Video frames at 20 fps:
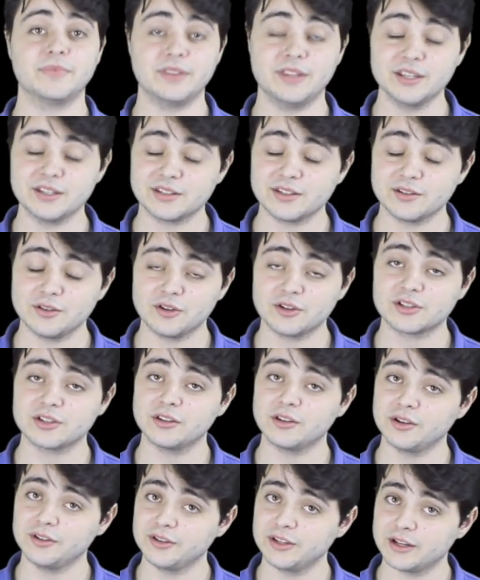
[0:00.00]
This looks a
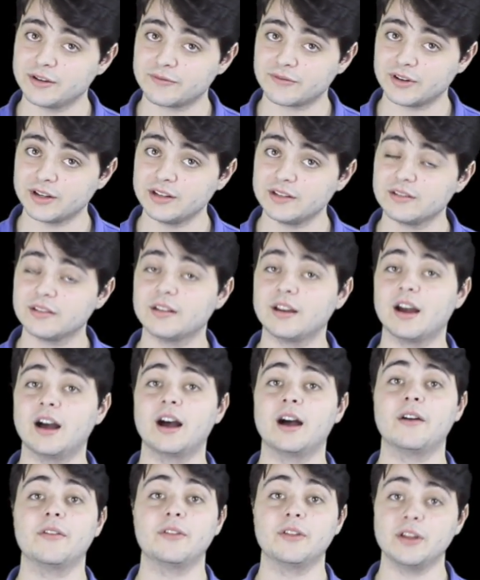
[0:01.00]
little different.
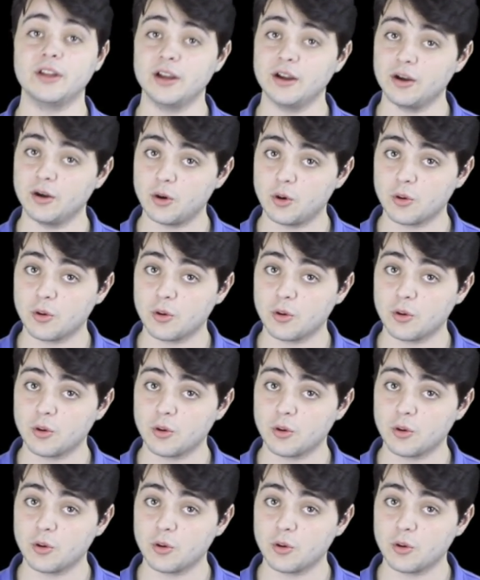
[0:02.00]
The